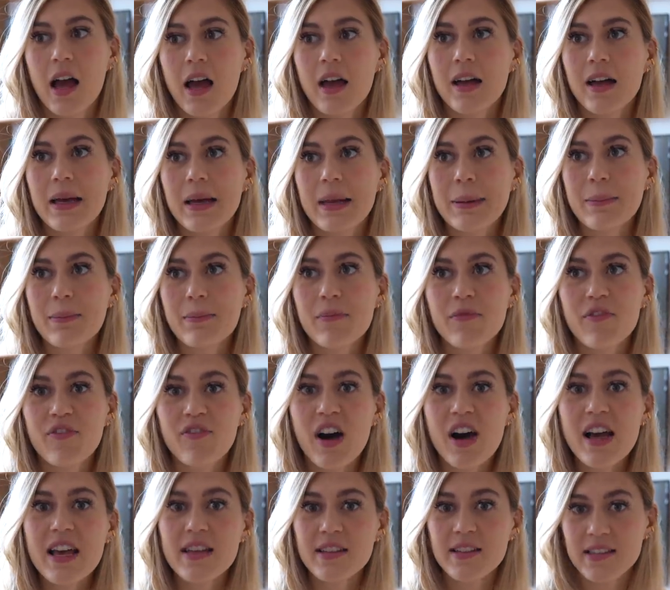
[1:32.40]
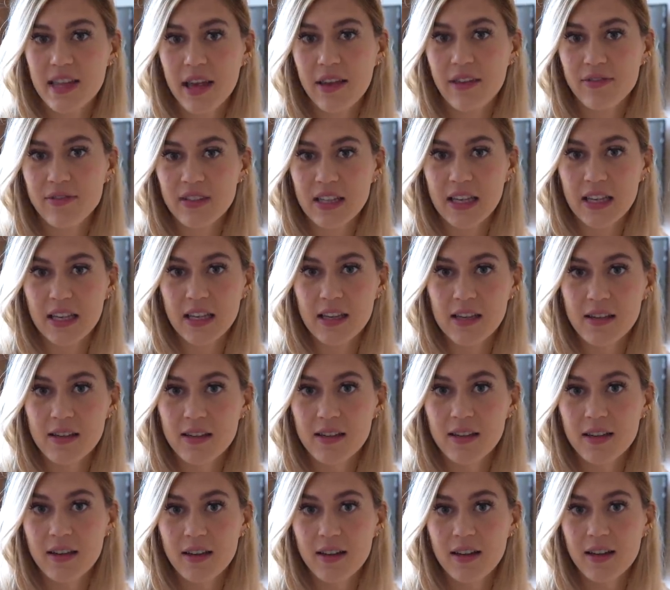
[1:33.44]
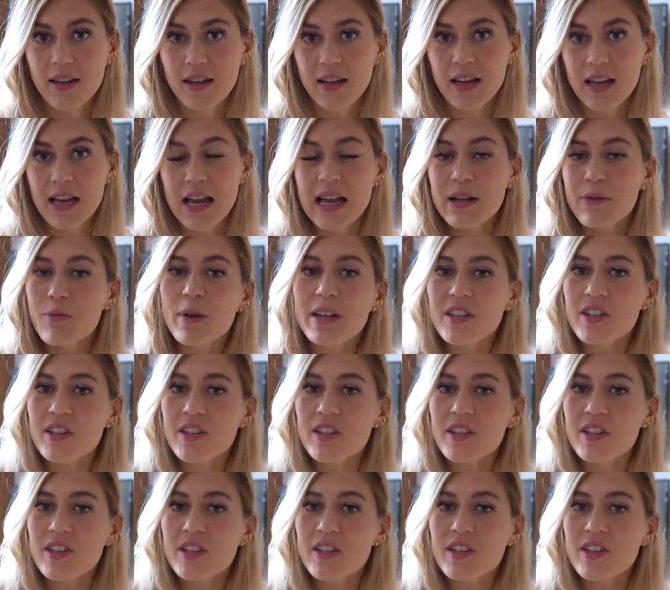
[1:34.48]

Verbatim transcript: Um, fire safety. Oh, nice. Okay.